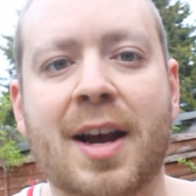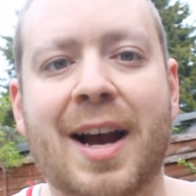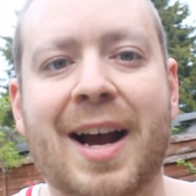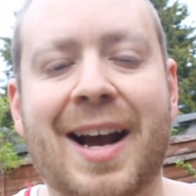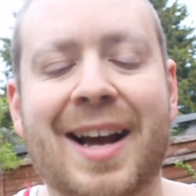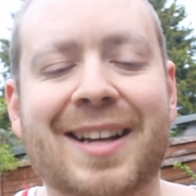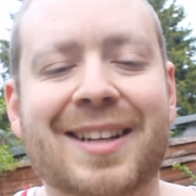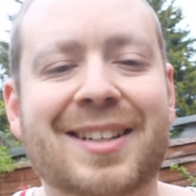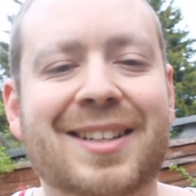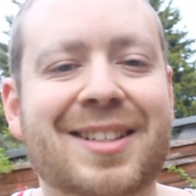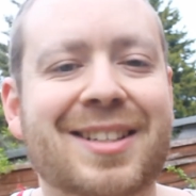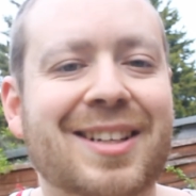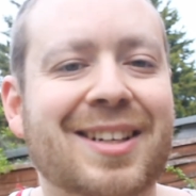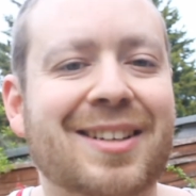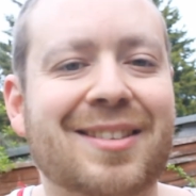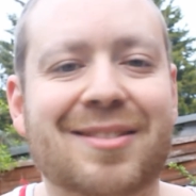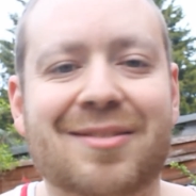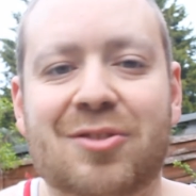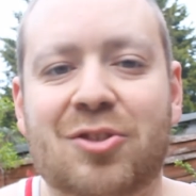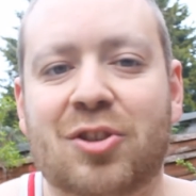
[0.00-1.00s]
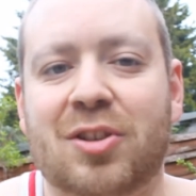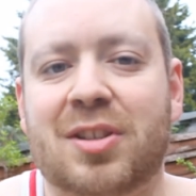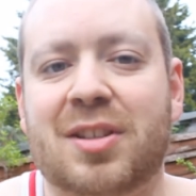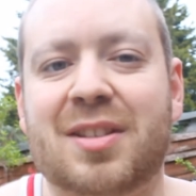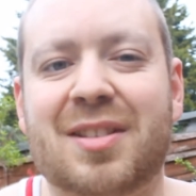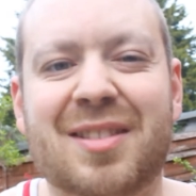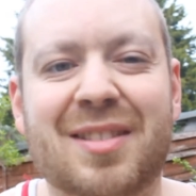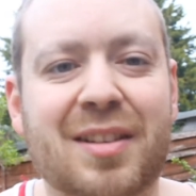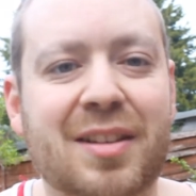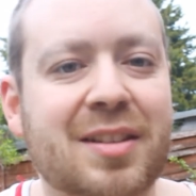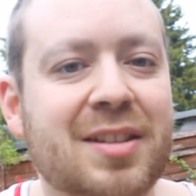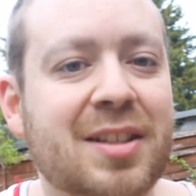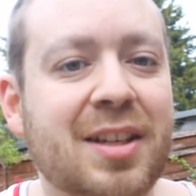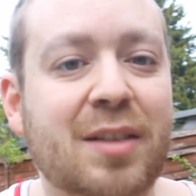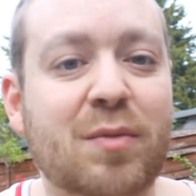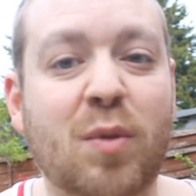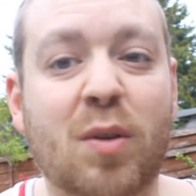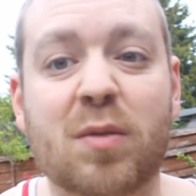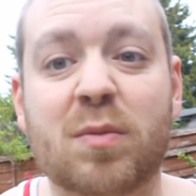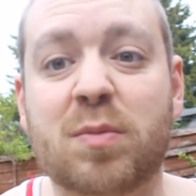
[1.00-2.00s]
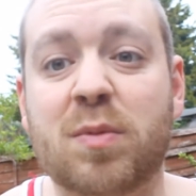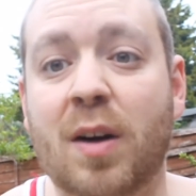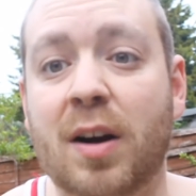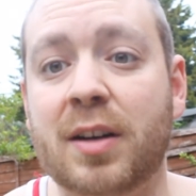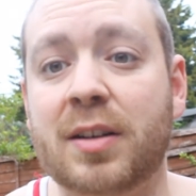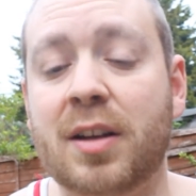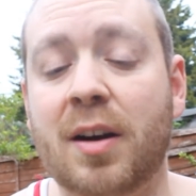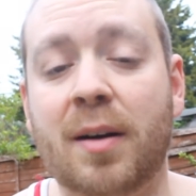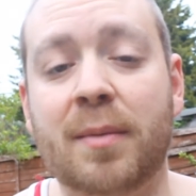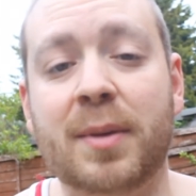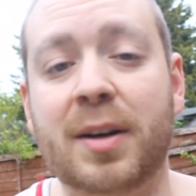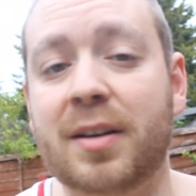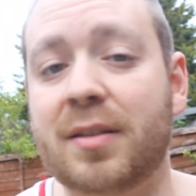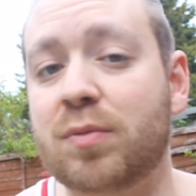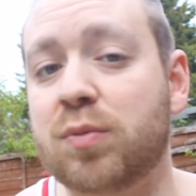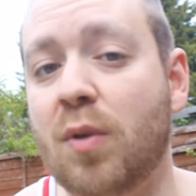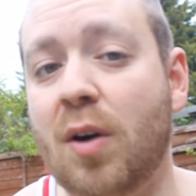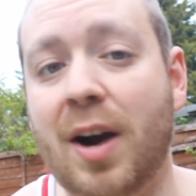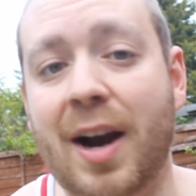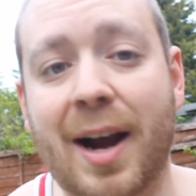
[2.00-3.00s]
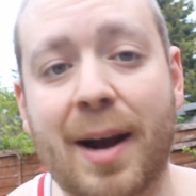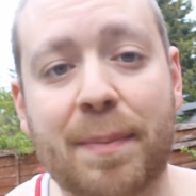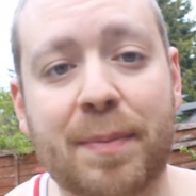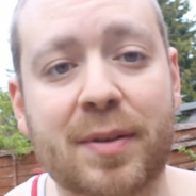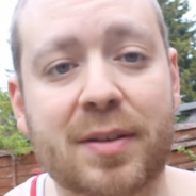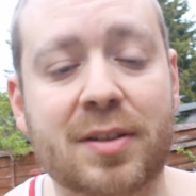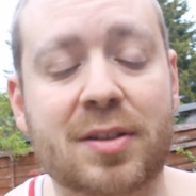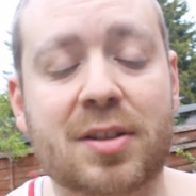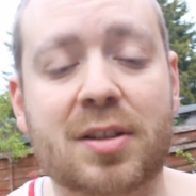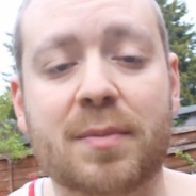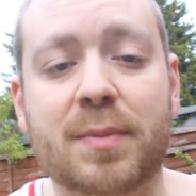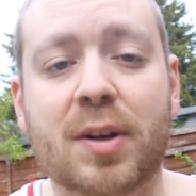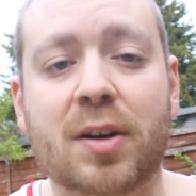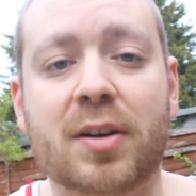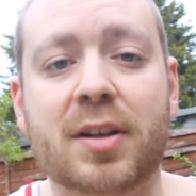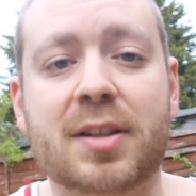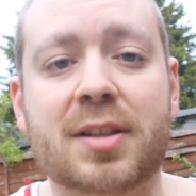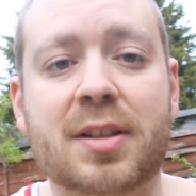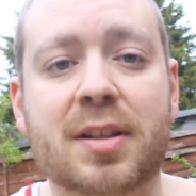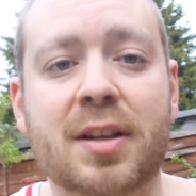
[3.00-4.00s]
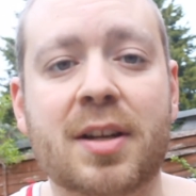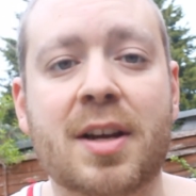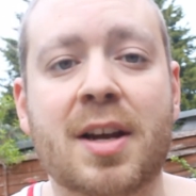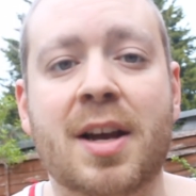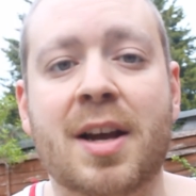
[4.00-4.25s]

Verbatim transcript: and just see what, I, I mean, what happens, to be honest.